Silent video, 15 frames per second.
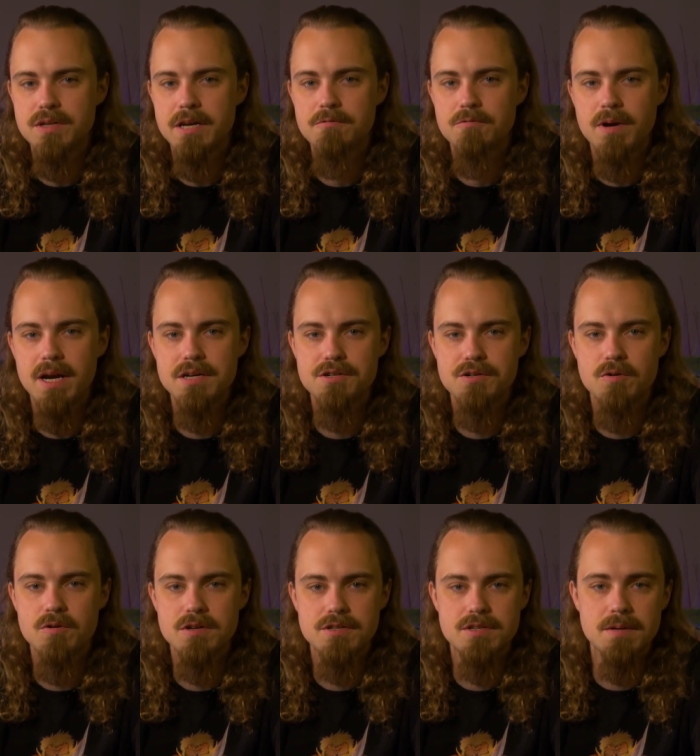a wrench
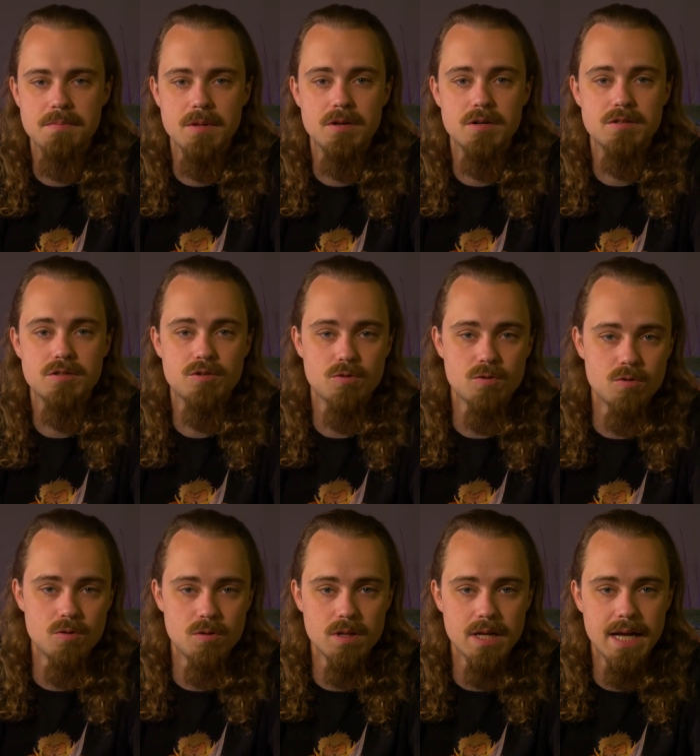or similar
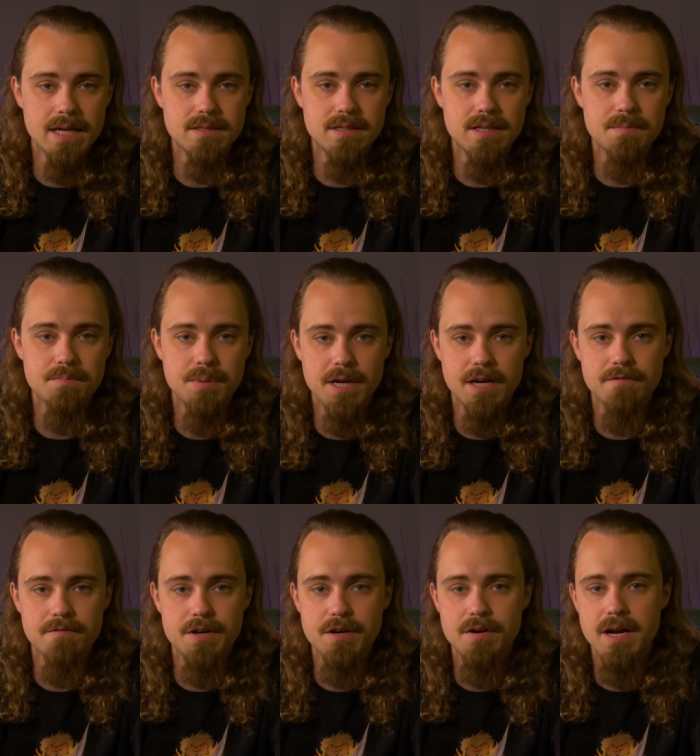tool as the pick
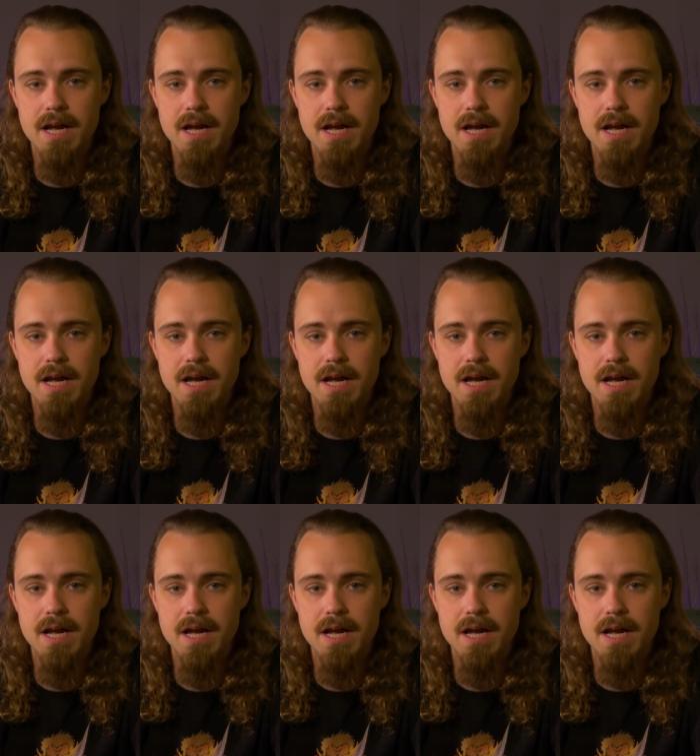for your